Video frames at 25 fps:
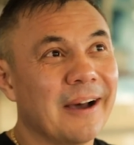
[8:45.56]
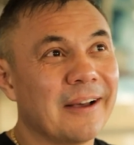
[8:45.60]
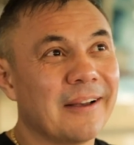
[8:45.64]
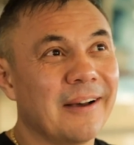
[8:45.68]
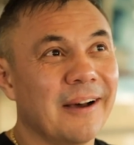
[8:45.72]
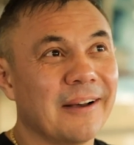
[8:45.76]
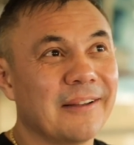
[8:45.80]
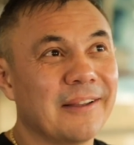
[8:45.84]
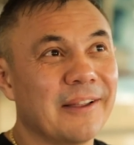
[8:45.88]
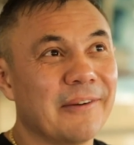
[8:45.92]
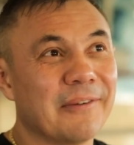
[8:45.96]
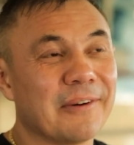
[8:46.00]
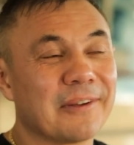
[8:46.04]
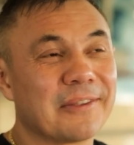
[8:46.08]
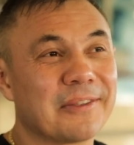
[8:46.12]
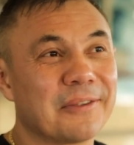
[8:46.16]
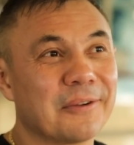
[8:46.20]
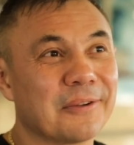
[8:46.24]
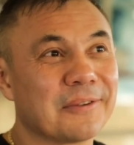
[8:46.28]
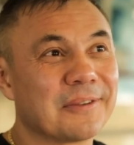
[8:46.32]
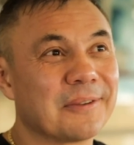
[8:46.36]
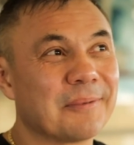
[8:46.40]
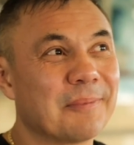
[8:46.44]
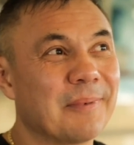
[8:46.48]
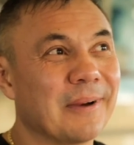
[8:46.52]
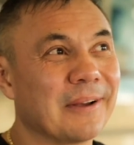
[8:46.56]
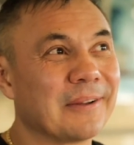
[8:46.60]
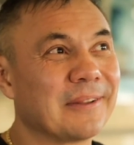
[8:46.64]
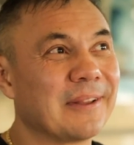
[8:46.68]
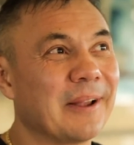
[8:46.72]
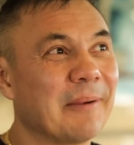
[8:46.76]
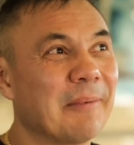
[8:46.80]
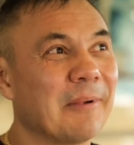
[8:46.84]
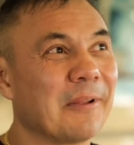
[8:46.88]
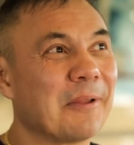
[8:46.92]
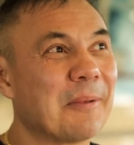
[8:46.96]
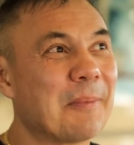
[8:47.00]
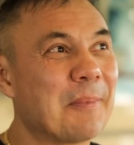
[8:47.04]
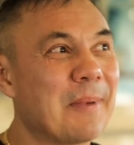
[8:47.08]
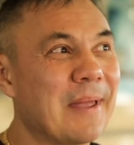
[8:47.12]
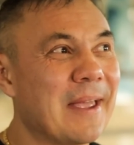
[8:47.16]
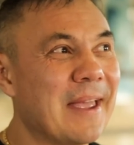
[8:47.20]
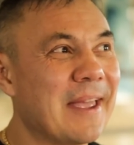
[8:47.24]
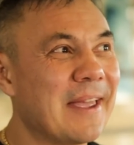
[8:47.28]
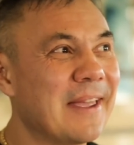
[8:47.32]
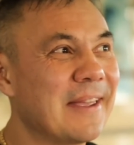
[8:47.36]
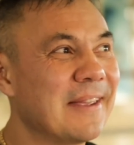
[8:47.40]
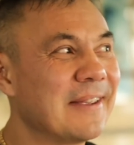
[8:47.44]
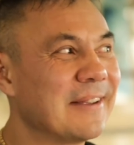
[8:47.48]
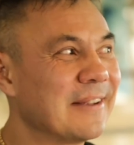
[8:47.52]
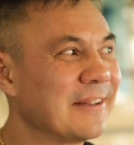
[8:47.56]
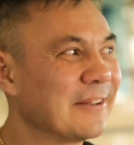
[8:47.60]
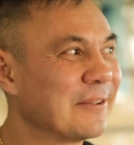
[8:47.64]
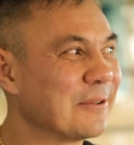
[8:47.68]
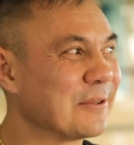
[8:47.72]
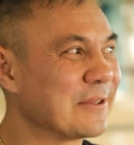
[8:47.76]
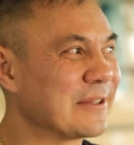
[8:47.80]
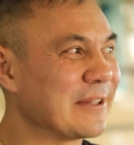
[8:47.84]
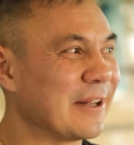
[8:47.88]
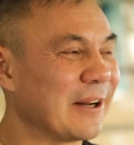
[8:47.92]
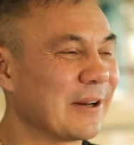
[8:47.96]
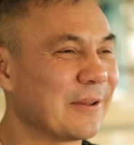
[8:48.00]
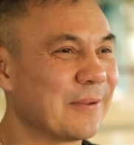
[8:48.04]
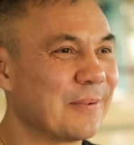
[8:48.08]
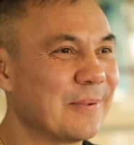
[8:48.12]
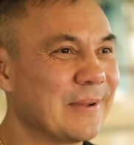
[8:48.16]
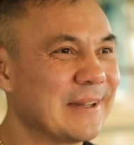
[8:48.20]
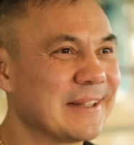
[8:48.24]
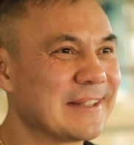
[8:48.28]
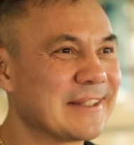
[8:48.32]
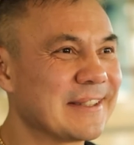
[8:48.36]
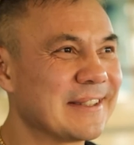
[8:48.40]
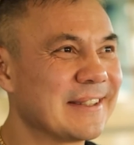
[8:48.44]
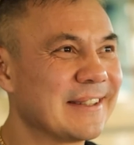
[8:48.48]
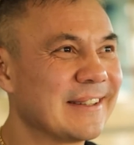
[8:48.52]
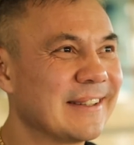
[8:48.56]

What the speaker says: I never thought about WBA to start with.